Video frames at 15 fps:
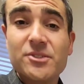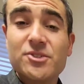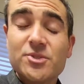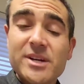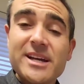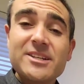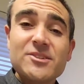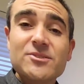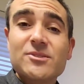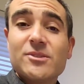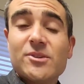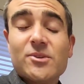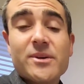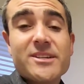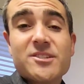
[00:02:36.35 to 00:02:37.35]
Try and use a
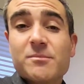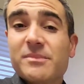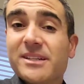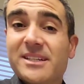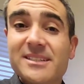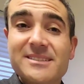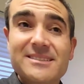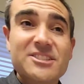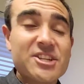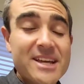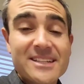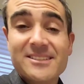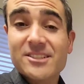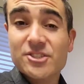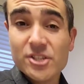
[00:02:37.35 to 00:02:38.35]
local agent, because
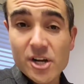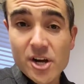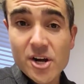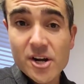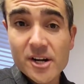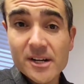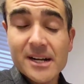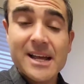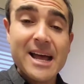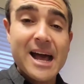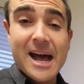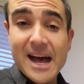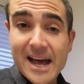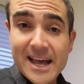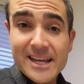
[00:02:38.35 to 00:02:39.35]
chances are
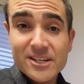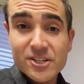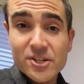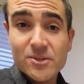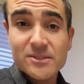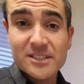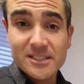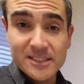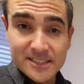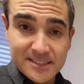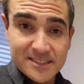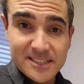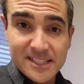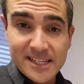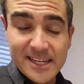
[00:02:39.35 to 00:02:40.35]
I know the
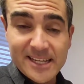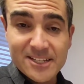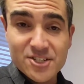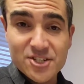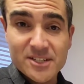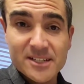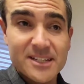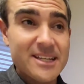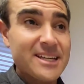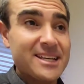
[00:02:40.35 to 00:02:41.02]
listing agent